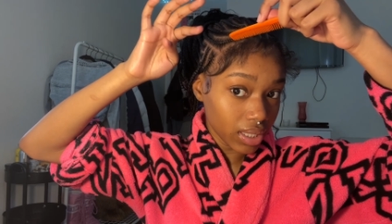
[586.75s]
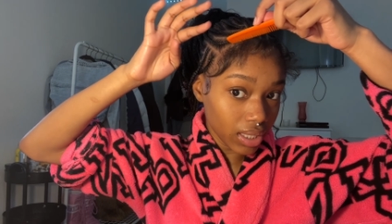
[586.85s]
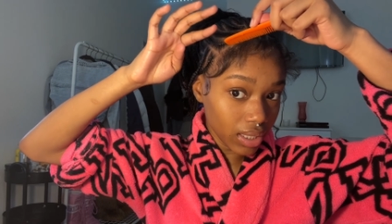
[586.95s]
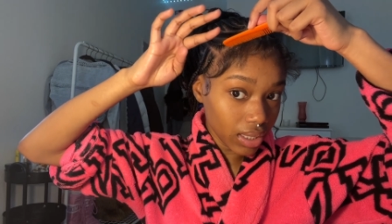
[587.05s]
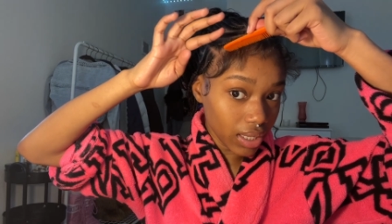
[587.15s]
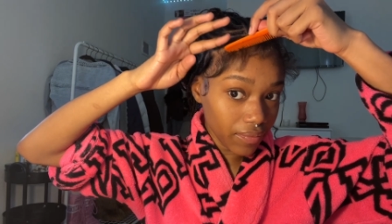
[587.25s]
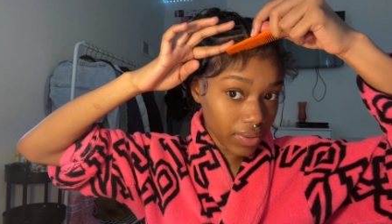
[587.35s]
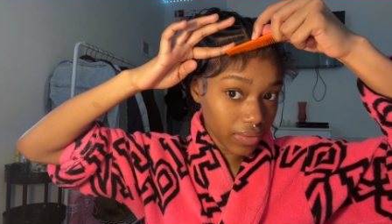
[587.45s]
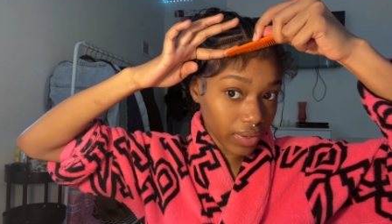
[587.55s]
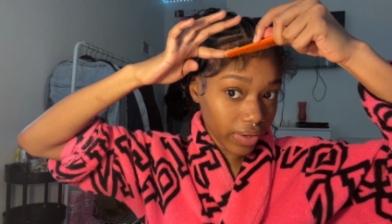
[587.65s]
even
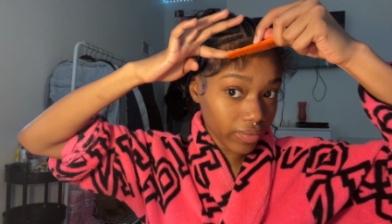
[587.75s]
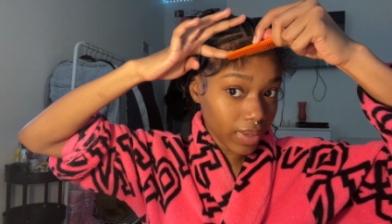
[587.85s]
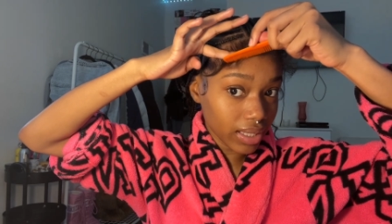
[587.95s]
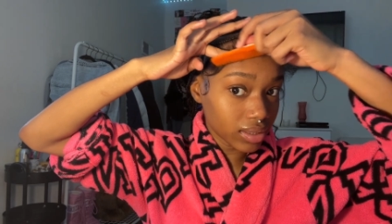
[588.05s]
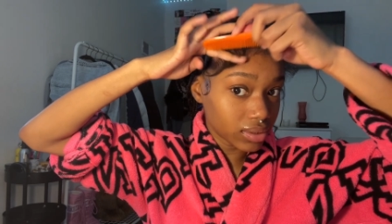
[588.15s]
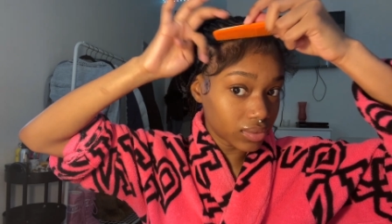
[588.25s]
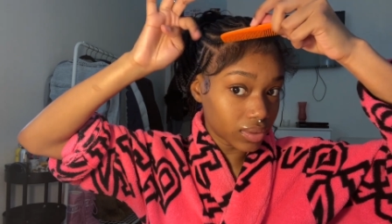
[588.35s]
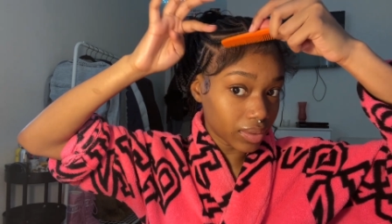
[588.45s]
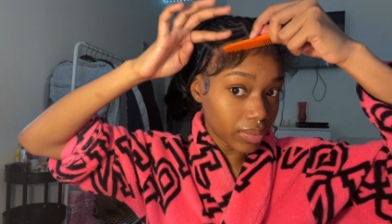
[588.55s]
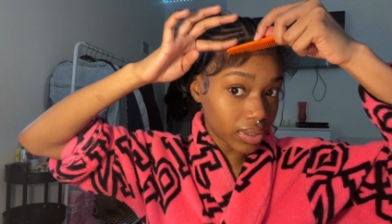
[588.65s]
if everybody else
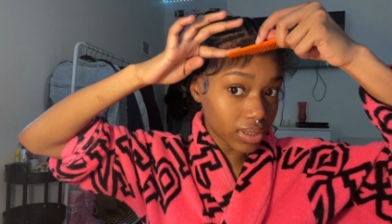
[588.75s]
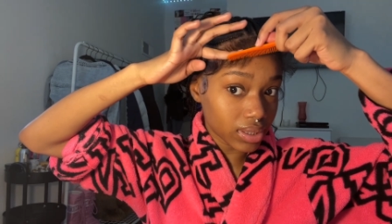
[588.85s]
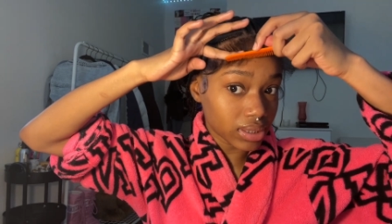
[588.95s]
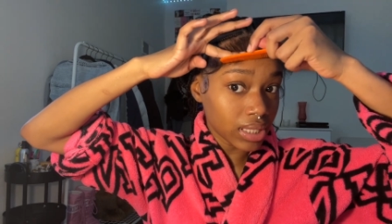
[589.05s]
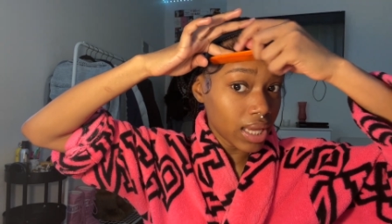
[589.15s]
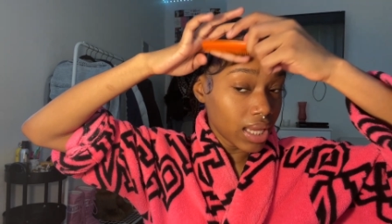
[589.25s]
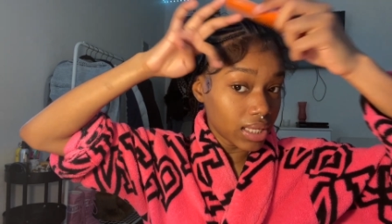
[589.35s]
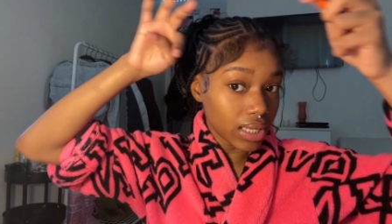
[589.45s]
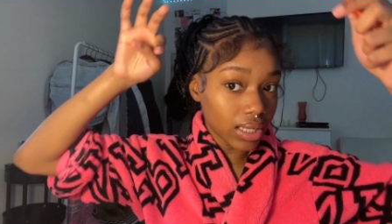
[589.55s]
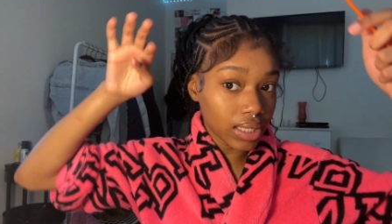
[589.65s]
doing it because
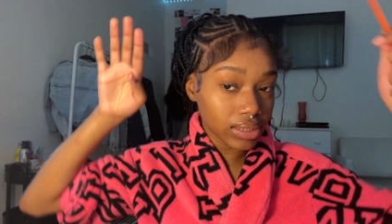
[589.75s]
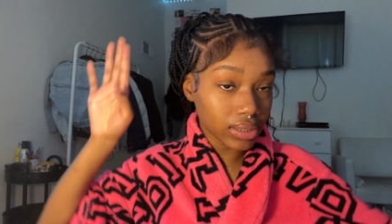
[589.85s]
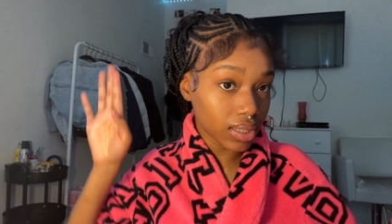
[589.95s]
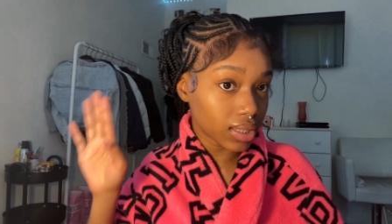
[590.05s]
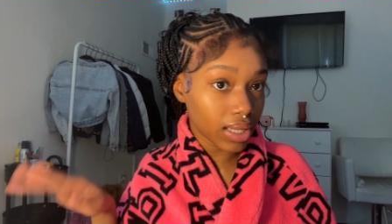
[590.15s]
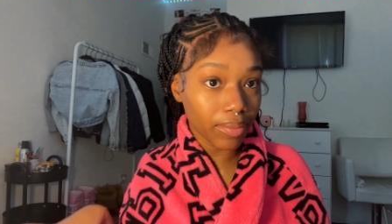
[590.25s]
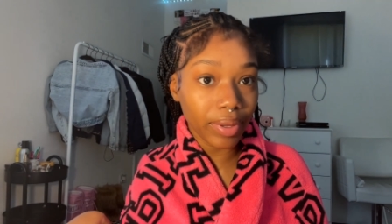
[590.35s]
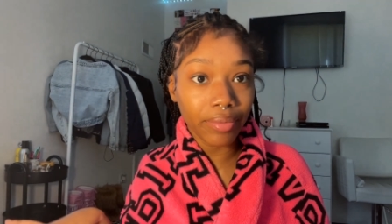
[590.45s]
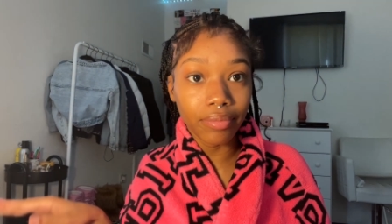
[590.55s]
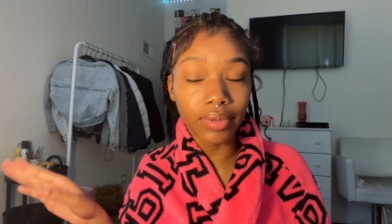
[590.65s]
and that's another thing
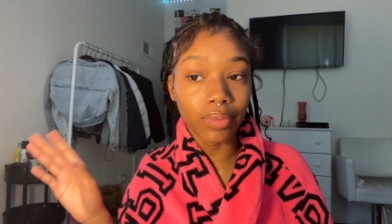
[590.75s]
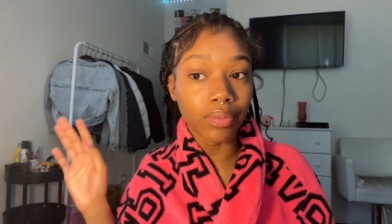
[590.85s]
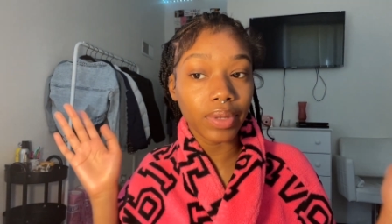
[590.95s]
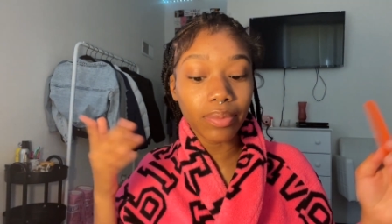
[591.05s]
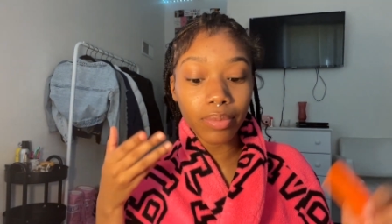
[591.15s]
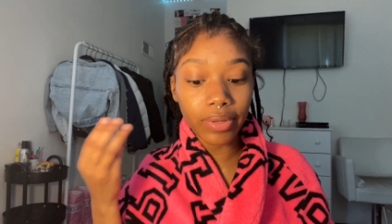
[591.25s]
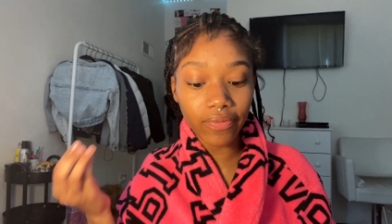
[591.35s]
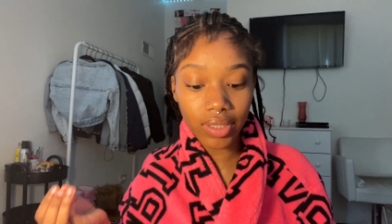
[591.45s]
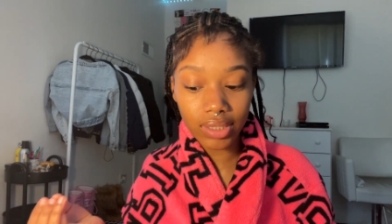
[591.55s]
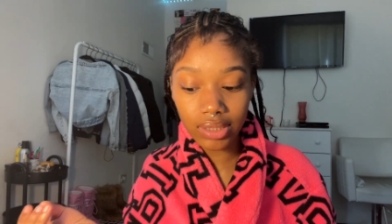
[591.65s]
people be, people be
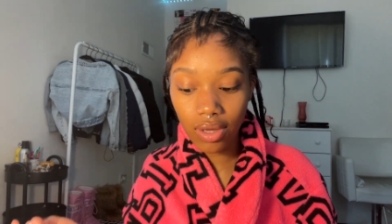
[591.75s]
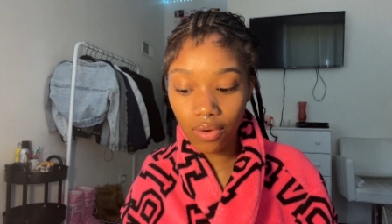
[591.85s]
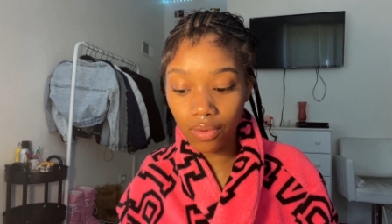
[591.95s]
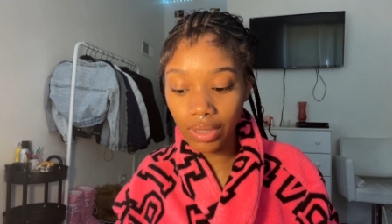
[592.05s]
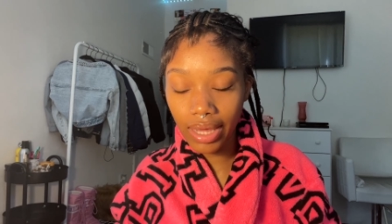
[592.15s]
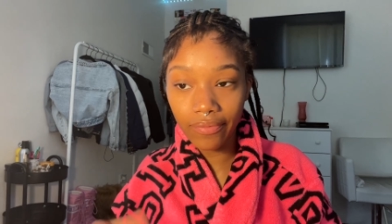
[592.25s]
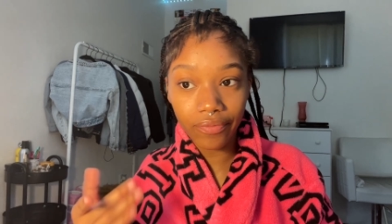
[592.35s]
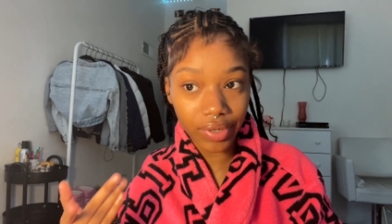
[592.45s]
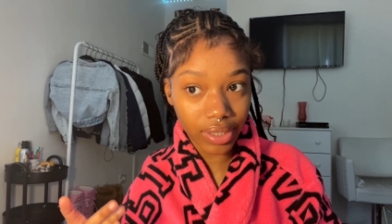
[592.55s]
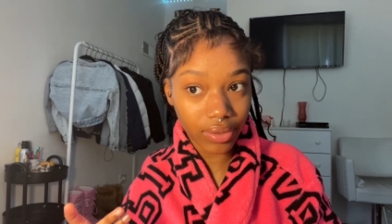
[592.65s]
feeling so like
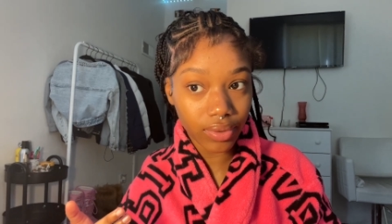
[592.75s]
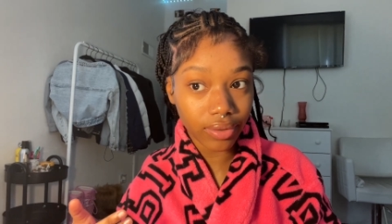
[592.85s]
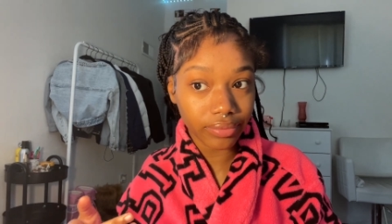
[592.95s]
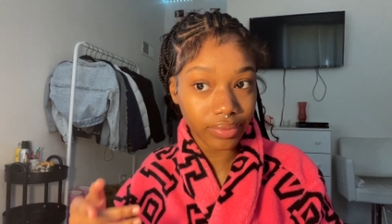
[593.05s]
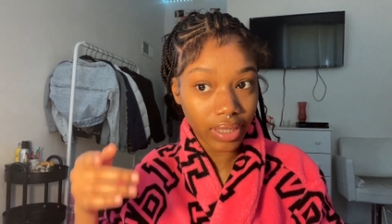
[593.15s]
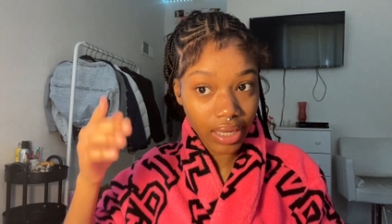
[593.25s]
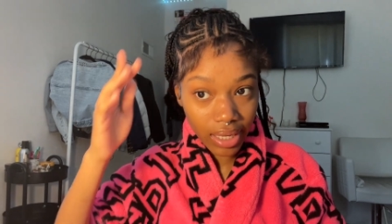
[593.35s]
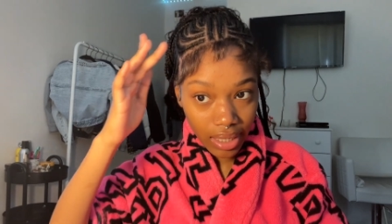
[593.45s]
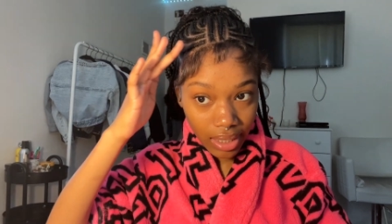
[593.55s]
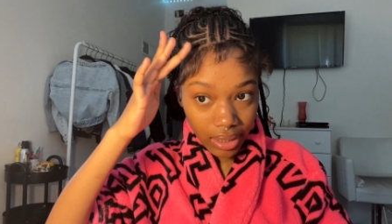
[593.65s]
free you know
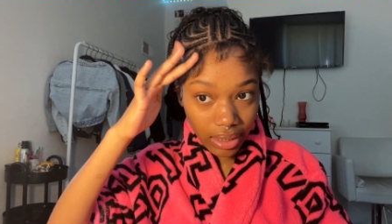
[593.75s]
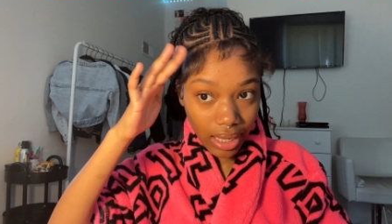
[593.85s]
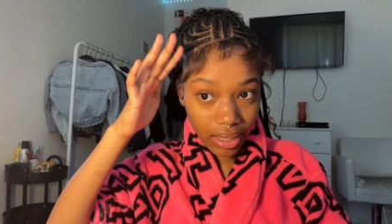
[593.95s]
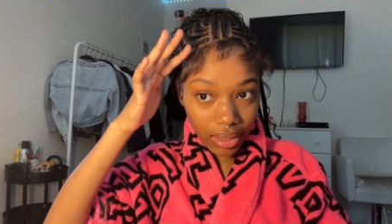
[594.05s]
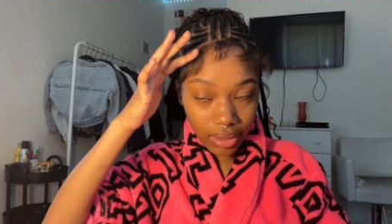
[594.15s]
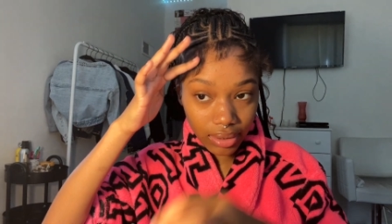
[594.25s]
they